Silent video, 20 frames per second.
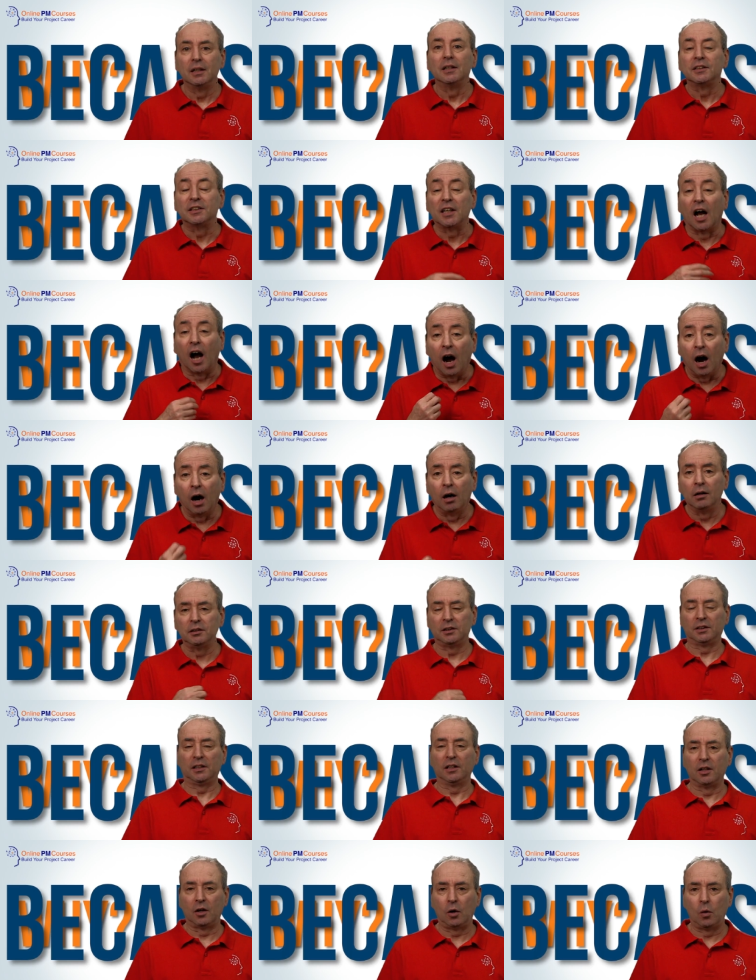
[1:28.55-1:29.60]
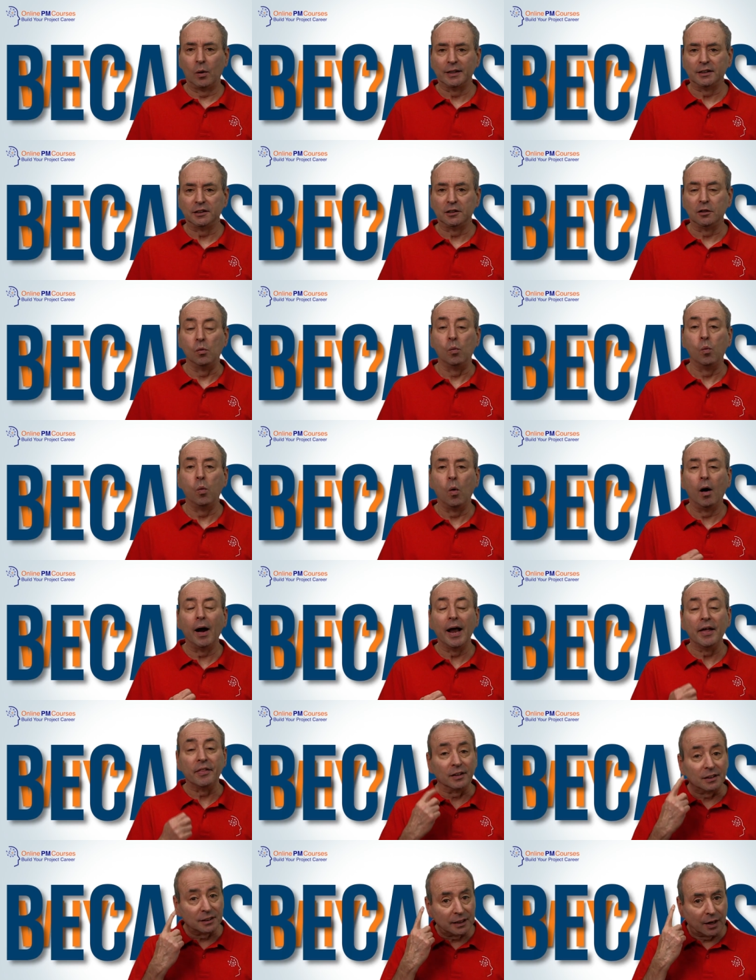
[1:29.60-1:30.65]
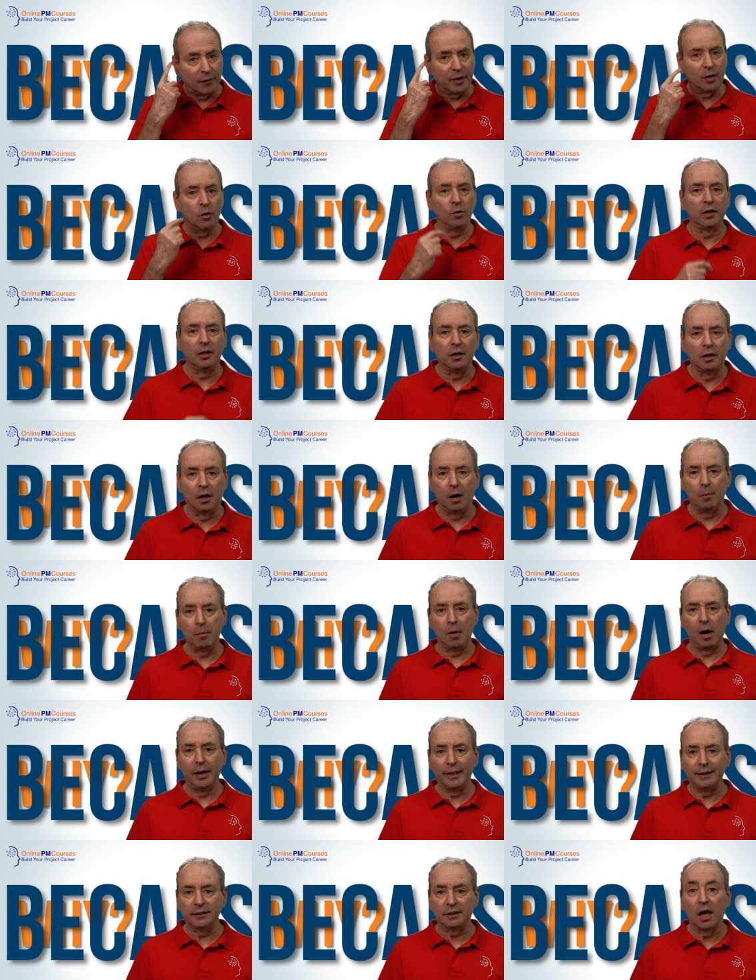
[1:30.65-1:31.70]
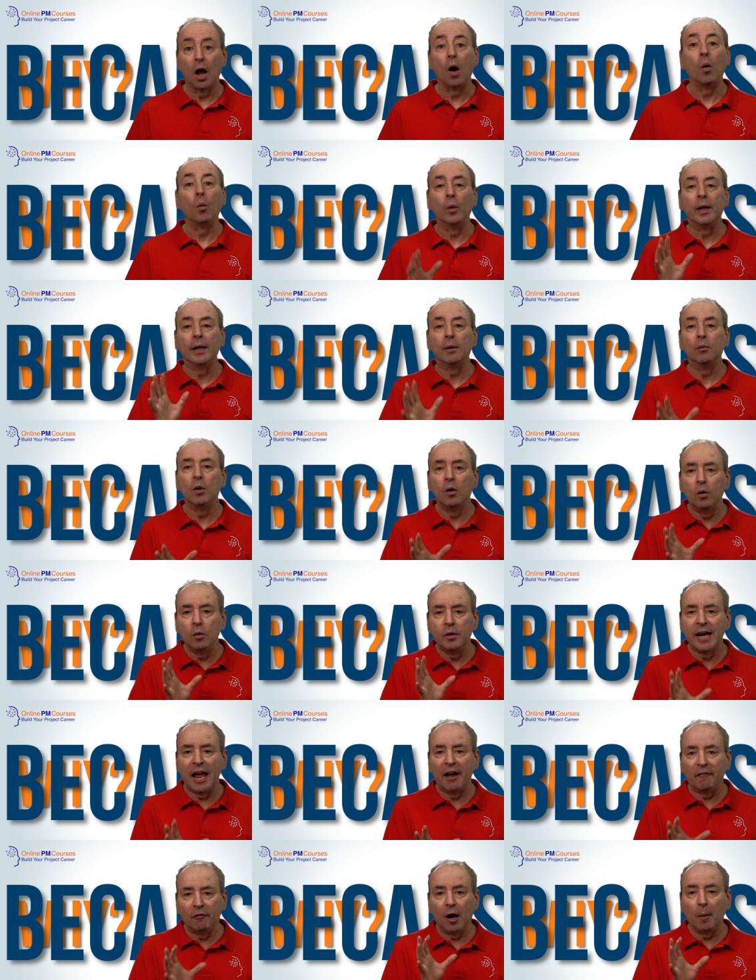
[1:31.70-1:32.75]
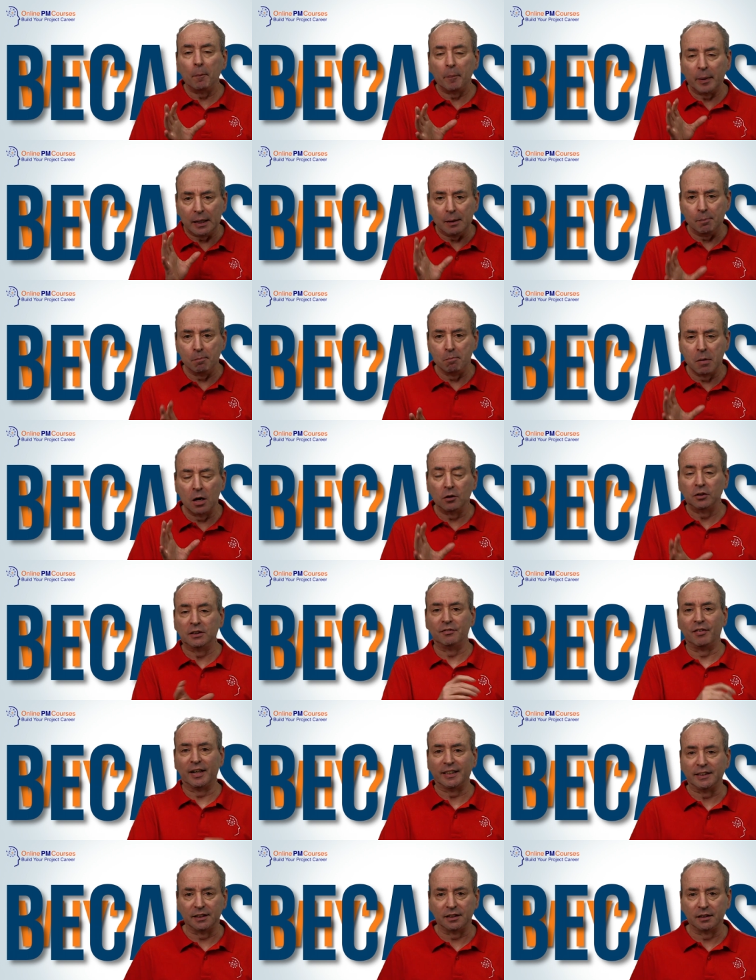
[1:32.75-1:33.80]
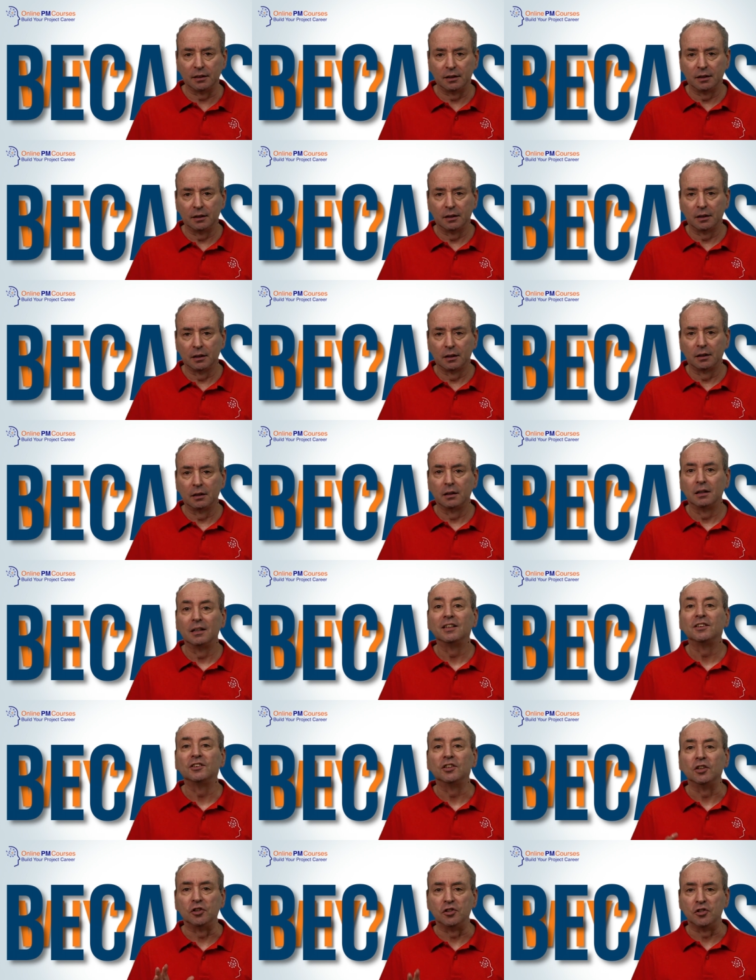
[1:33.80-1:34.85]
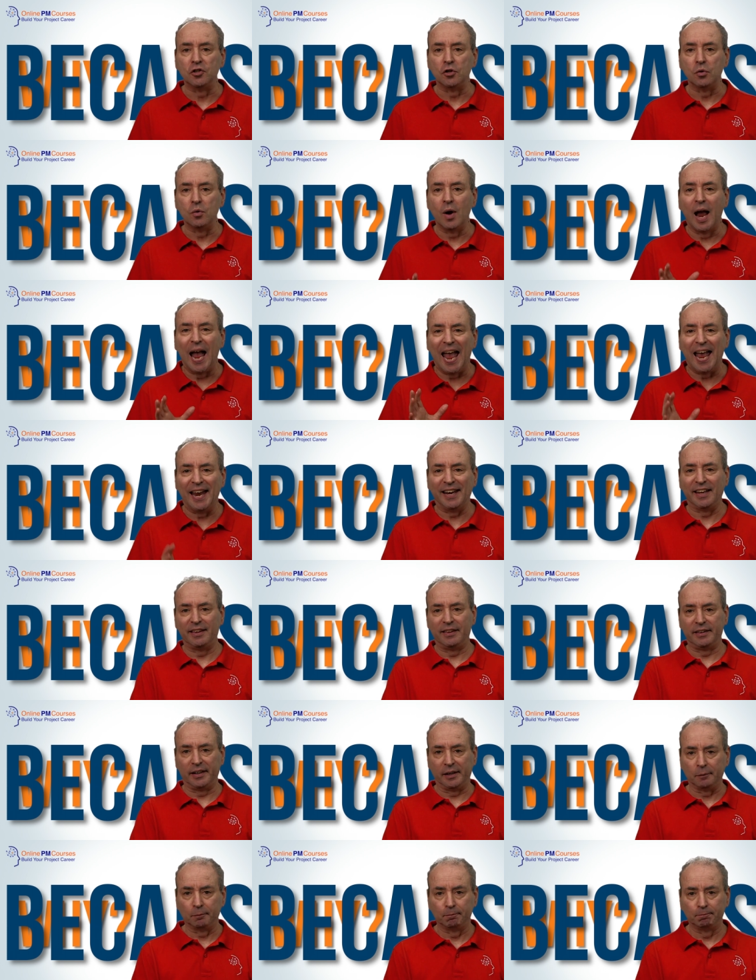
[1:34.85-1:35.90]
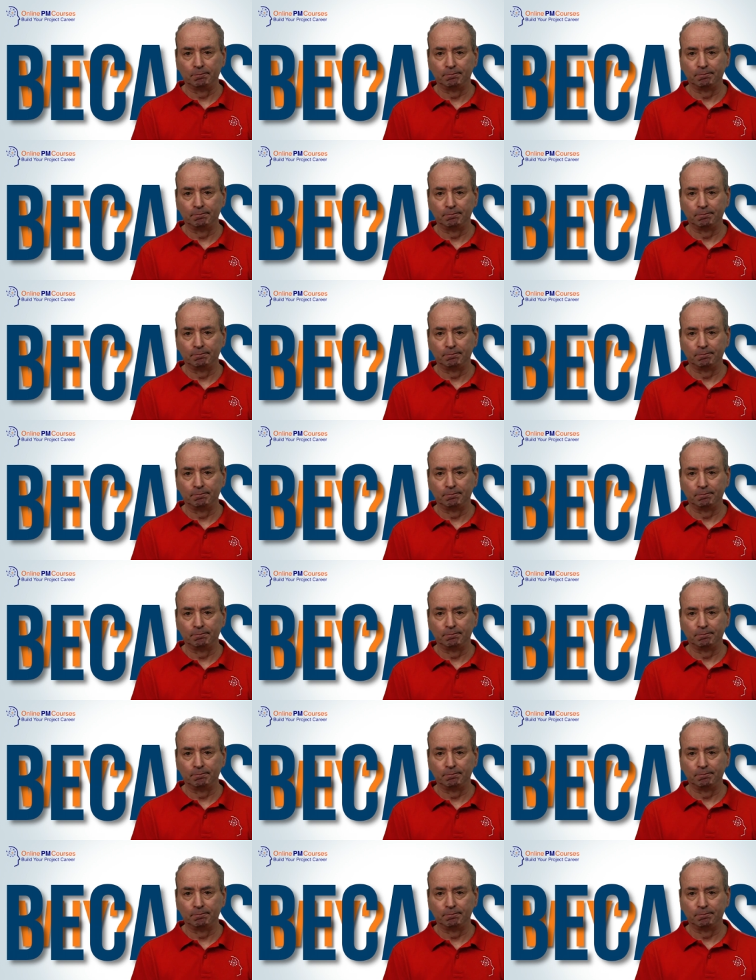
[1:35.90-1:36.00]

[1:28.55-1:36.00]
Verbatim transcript: to answer the question why that's going on in our minds, we will never be motivated to do anything.